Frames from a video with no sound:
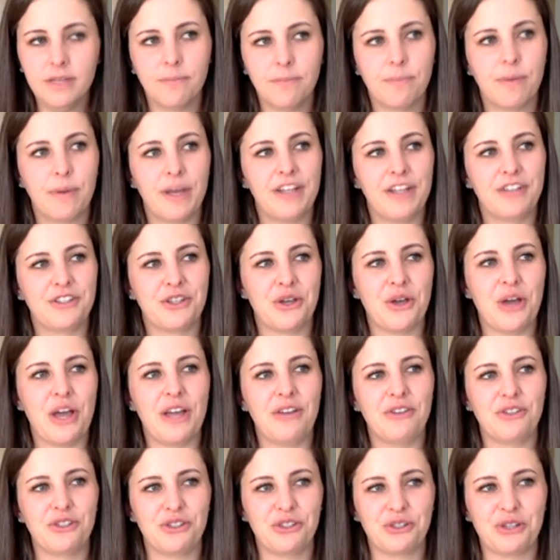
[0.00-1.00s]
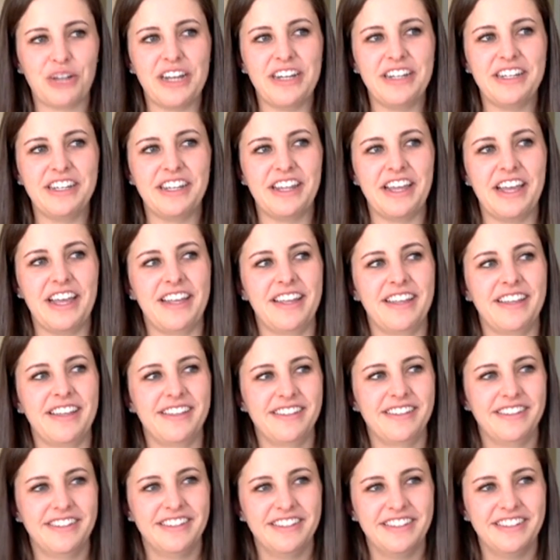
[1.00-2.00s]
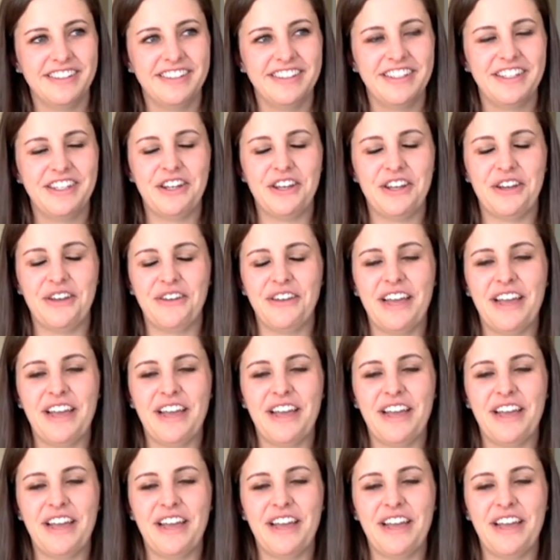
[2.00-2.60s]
but so I was just trying to like, you know,